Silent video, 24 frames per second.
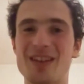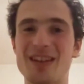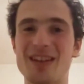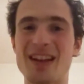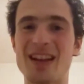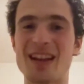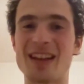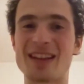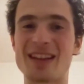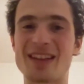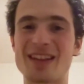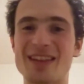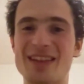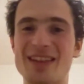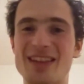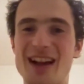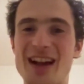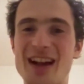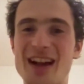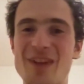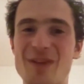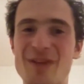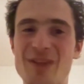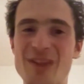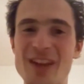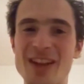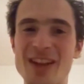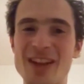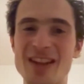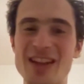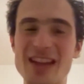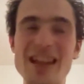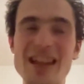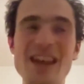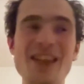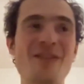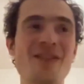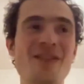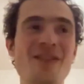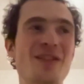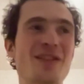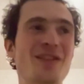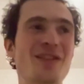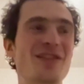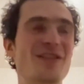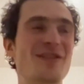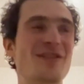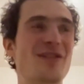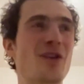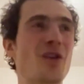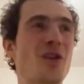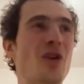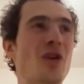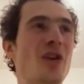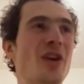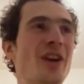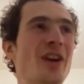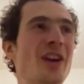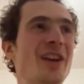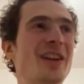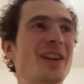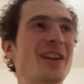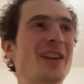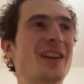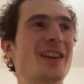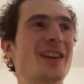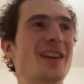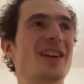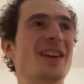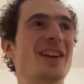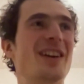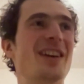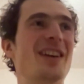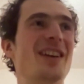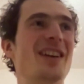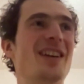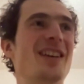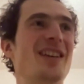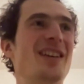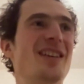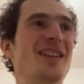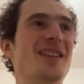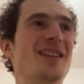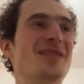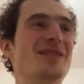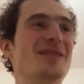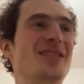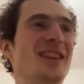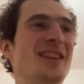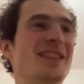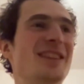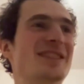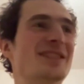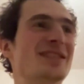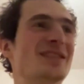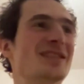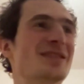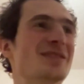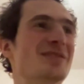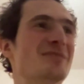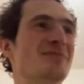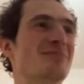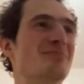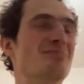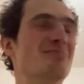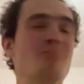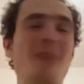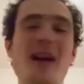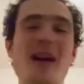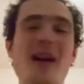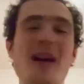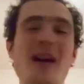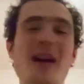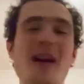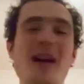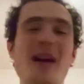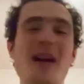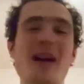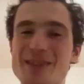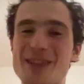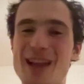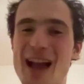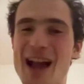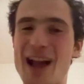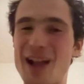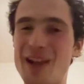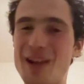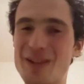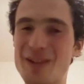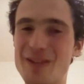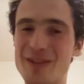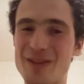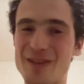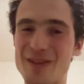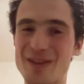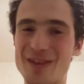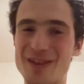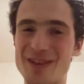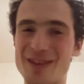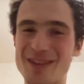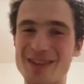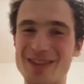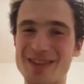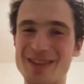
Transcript: that I think even for like the mental health,